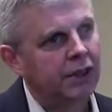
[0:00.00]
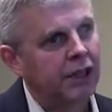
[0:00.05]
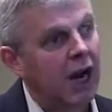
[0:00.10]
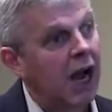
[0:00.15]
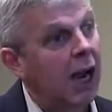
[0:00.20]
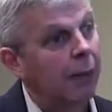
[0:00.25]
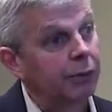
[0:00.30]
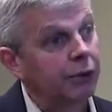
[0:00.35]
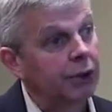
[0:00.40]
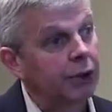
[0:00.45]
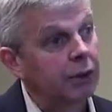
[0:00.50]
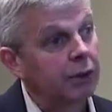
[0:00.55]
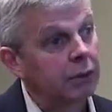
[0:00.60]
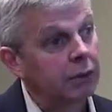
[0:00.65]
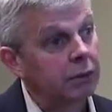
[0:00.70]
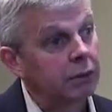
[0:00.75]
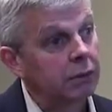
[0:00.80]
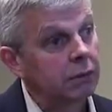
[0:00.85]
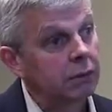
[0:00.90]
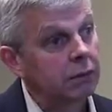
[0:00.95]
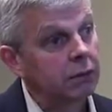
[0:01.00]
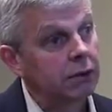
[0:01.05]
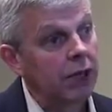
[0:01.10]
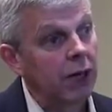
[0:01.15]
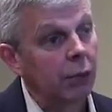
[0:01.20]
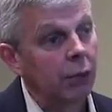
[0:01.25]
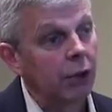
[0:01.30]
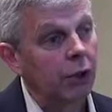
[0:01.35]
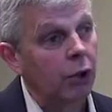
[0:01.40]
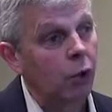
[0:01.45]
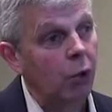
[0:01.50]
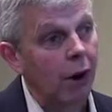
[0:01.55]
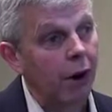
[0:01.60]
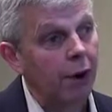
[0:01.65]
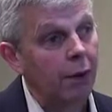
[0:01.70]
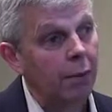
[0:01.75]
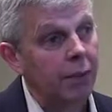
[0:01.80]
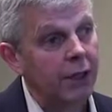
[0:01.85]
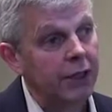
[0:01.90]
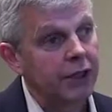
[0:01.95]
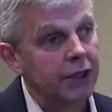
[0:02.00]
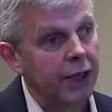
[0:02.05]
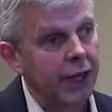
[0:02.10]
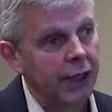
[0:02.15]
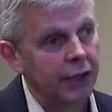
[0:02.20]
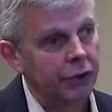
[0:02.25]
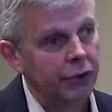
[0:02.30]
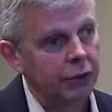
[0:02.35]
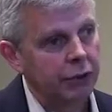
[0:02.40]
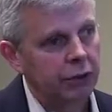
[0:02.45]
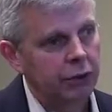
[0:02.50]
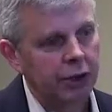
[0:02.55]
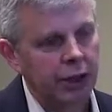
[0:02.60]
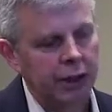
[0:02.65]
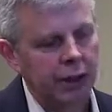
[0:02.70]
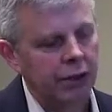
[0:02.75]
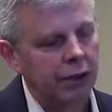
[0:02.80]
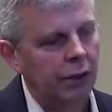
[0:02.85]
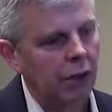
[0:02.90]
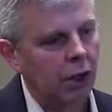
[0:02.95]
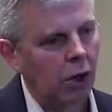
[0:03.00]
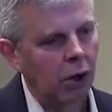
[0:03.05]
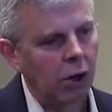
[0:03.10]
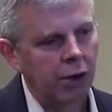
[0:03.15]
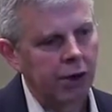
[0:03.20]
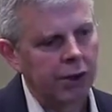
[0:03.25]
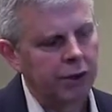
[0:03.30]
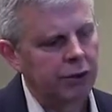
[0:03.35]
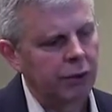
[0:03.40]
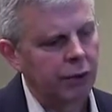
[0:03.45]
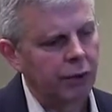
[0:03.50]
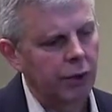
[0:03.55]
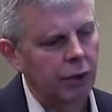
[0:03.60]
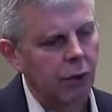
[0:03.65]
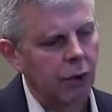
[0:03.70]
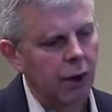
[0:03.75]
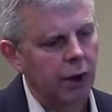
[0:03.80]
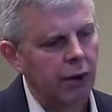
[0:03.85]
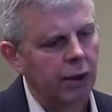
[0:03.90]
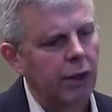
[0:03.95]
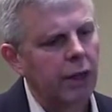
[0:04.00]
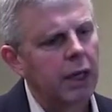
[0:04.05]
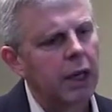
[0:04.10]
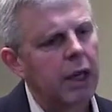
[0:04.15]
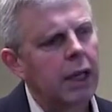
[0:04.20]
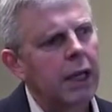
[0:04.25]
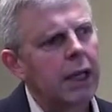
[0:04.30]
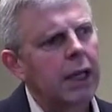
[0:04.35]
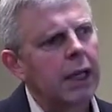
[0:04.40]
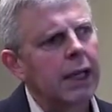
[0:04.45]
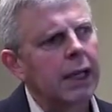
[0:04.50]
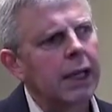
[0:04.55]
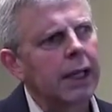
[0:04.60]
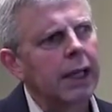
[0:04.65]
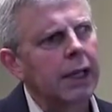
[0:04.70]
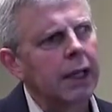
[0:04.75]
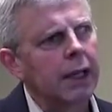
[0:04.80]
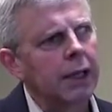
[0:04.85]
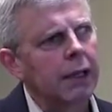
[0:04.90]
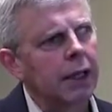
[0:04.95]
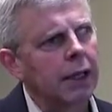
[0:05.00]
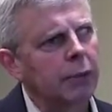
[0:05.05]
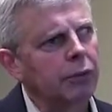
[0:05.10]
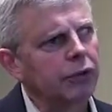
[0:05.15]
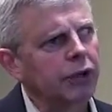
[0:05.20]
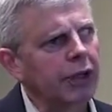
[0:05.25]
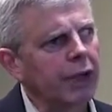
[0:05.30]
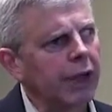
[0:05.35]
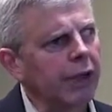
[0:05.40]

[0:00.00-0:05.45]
option. It's not required by statute. The law doesn't require it. It comes in